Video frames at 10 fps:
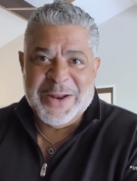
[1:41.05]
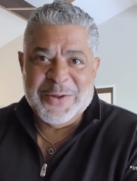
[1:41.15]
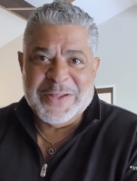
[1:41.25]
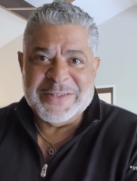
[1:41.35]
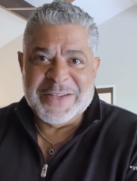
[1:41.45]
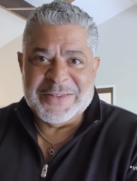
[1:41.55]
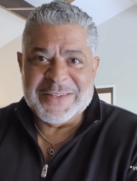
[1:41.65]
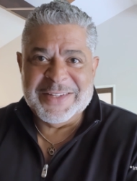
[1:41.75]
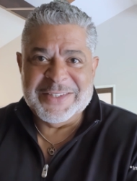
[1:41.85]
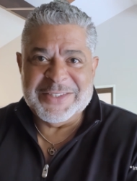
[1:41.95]
I know that sounds
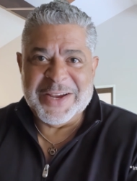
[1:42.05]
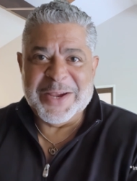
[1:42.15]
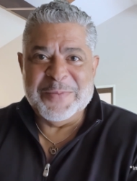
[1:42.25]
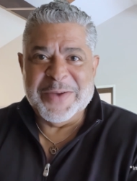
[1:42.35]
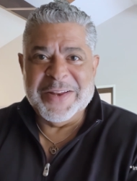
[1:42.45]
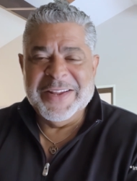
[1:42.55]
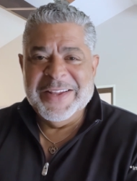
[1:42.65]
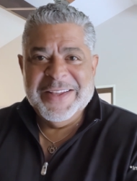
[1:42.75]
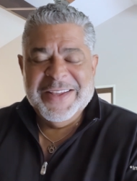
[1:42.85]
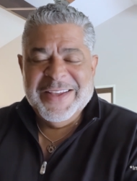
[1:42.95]
cliche, but
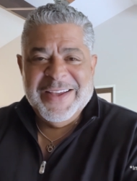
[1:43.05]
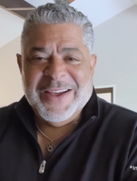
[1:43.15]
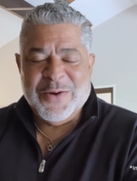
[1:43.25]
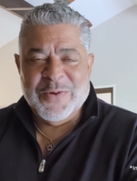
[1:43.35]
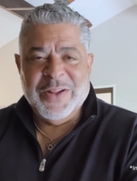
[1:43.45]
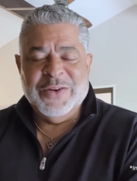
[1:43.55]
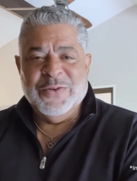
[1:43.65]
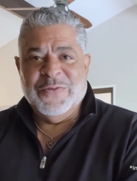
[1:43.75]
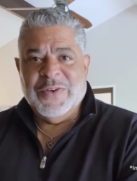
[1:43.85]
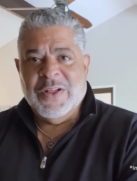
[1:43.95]
I really do
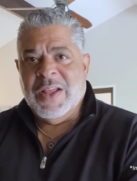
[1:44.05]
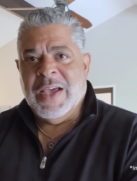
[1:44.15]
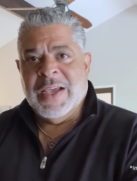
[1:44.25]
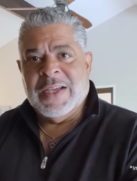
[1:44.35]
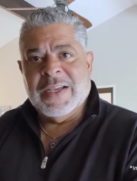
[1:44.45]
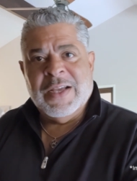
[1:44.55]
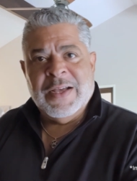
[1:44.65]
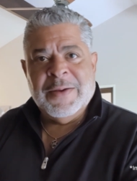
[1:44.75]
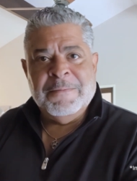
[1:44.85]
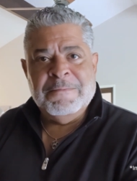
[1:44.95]
feel like
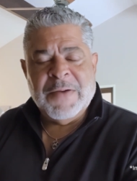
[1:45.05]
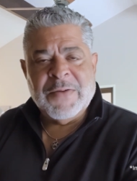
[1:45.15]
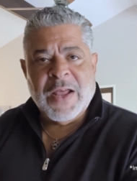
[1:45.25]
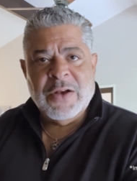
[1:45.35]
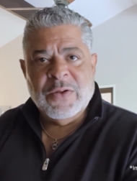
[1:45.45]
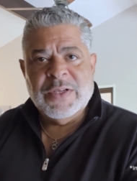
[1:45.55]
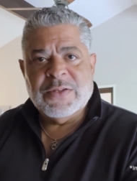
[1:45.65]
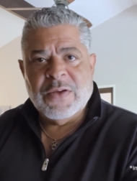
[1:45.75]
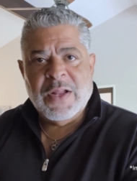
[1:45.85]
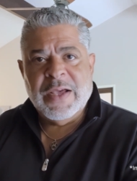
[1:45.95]
I've got a new lease on